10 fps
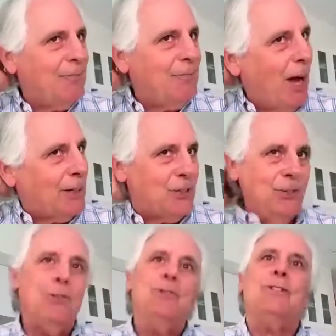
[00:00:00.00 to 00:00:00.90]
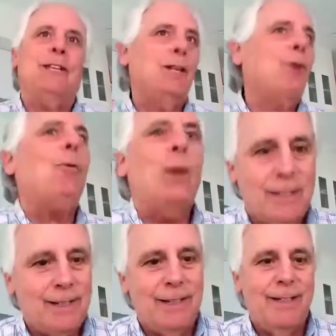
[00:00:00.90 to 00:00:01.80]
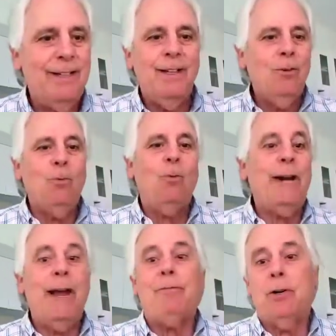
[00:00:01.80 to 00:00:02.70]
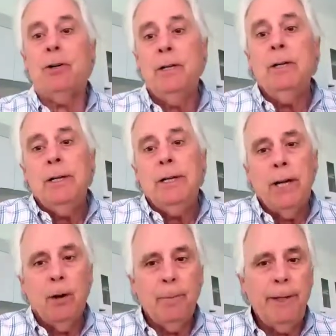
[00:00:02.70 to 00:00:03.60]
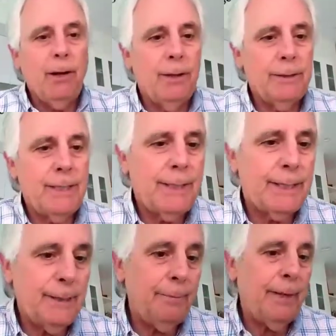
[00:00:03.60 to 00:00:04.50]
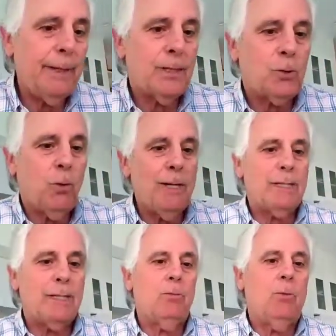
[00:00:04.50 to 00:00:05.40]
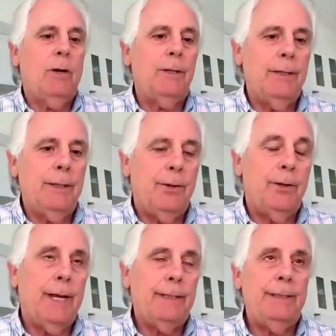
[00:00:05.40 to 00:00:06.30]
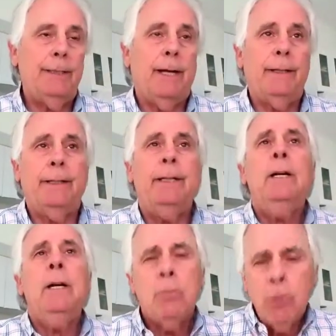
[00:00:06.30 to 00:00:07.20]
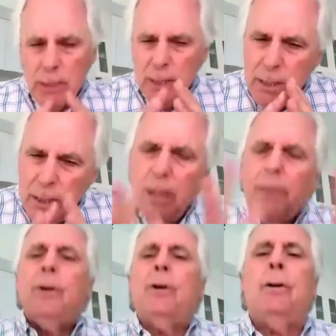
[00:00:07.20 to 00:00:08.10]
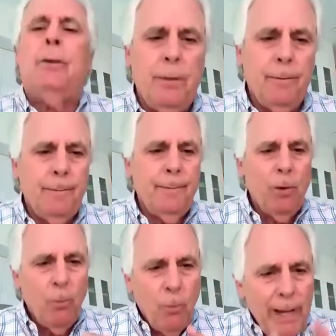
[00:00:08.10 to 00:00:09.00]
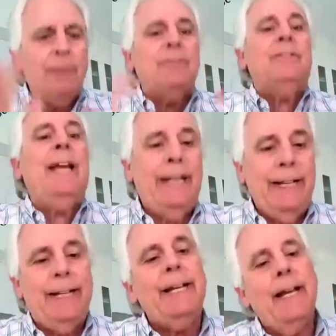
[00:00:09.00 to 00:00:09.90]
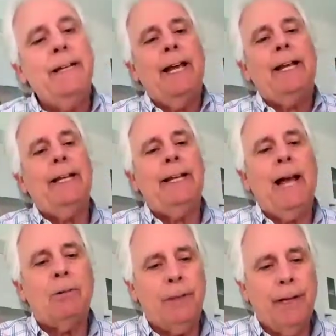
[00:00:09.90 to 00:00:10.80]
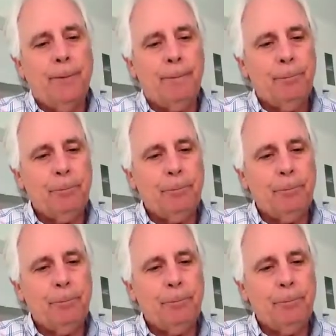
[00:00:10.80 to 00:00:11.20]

Fox News and there wasn't whatever, being on 60 Minutes twice in 1 year in 1990 was another way of getting it out there.